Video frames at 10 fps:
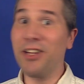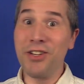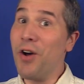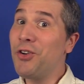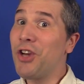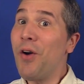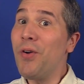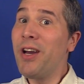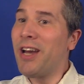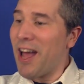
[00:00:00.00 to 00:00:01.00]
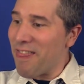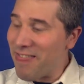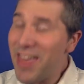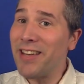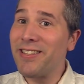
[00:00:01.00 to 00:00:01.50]
It's no joke.
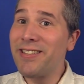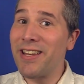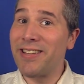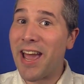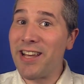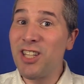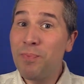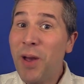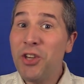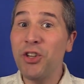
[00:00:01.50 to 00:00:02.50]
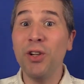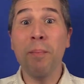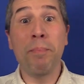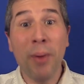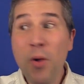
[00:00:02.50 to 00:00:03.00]
This is a
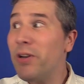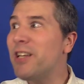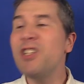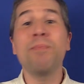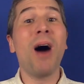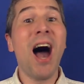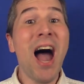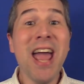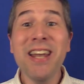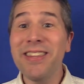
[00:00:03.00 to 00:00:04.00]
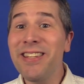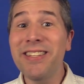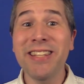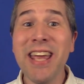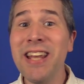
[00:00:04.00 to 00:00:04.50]
special bonus behind the
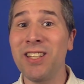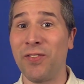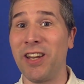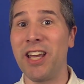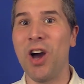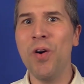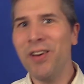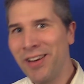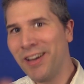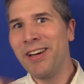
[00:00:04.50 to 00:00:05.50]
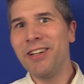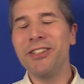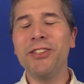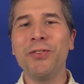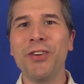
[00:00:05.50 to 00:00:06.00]
scenes video
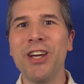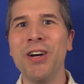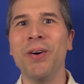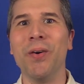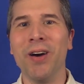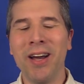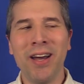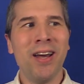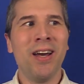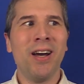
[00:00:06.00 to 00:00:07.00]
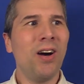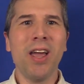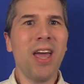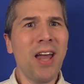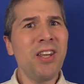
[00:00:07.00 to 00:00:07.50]
just for you. Oh
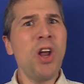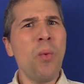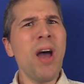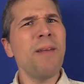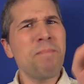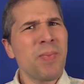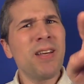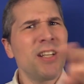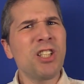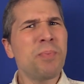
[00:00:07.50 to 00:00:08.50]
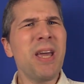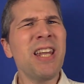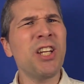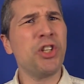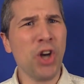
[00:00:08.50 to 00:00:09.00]
yeah, and you know what?
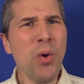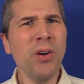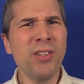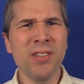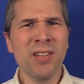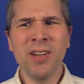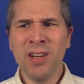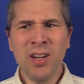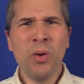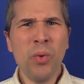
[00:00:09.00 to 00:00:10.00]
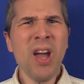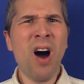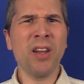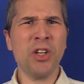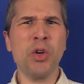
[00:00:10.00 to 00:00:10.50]
Speaking of jokes, we
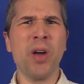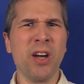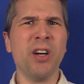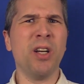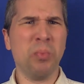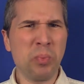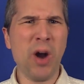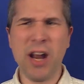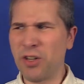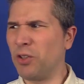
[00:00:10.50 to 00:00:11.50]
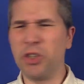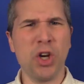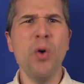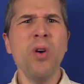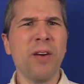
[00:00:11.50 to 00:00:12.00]
all enjoy a good practical
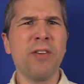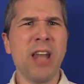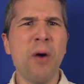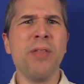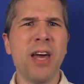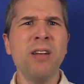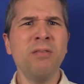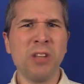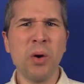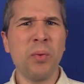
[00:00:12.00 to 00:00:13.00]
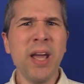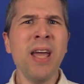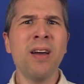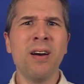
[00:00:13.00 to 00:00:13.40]
joke every now and then, don't we?